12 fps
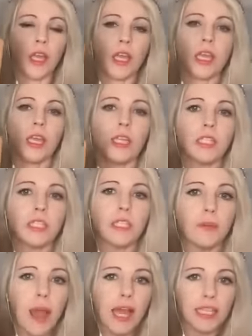is
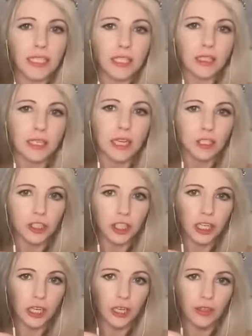the masculine
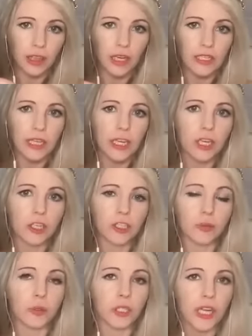energy that is here
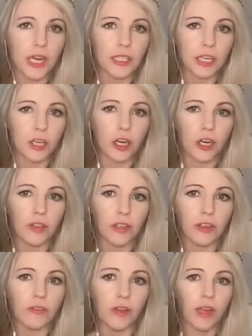to protect and guard the
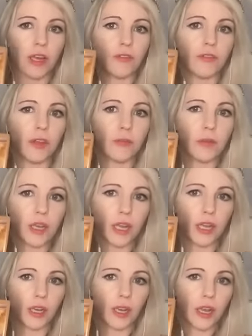divine
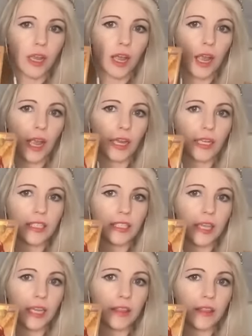feminine. And it's
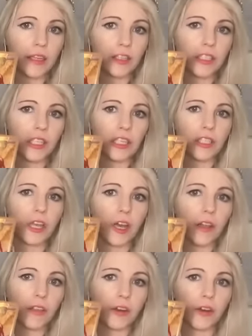like there's this
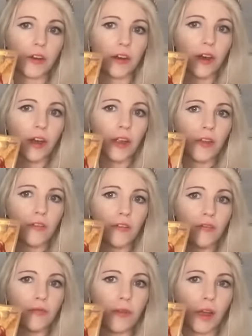other
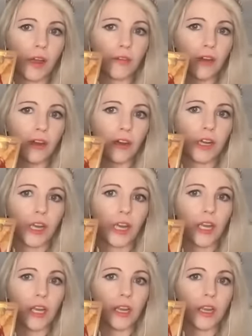
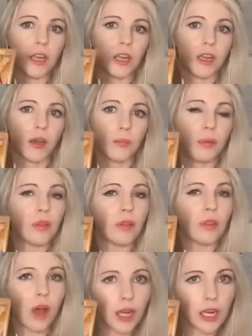very
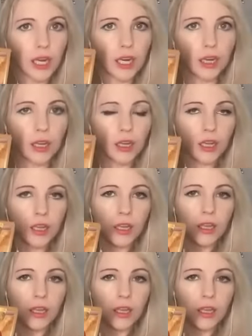plotting,